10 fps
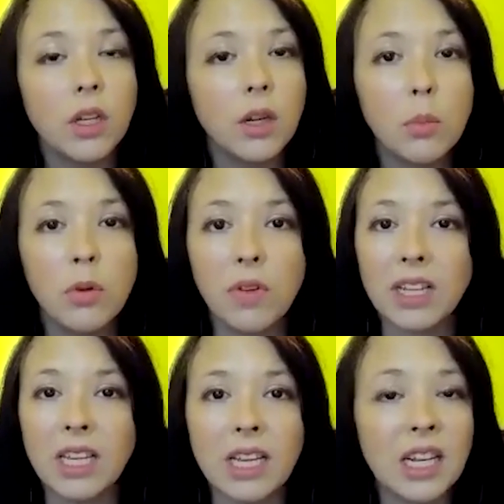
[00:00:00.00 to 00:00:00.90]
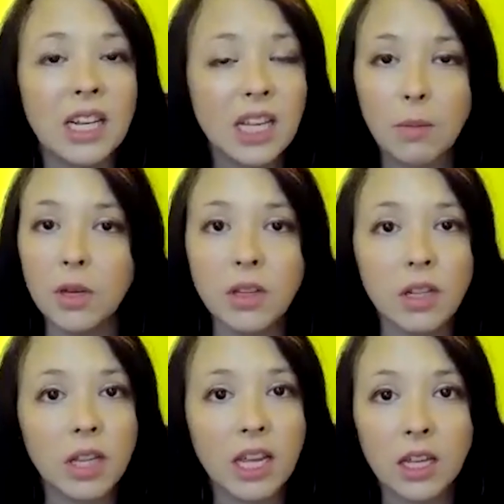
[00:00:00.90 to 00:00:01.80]
provide like an email that
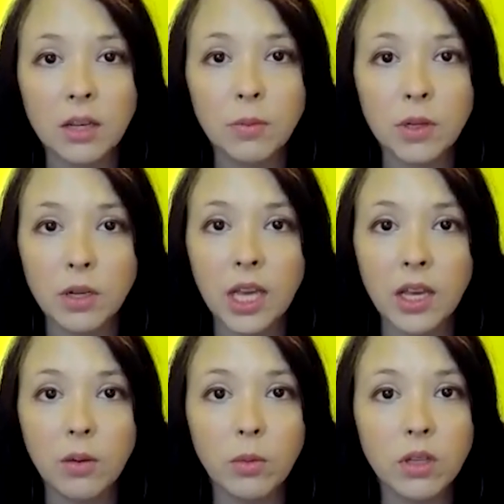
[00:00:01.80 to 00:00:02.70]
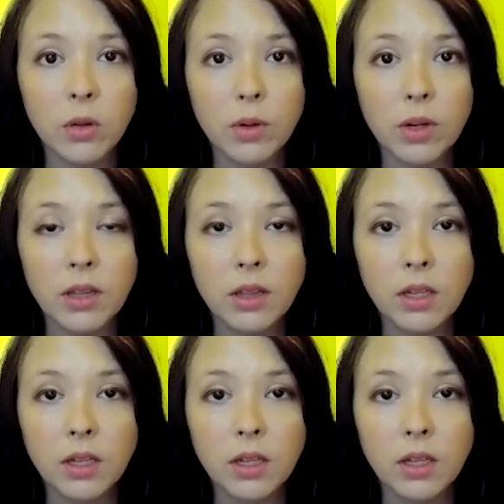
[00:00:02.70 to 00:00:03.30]
they can communicate with you with,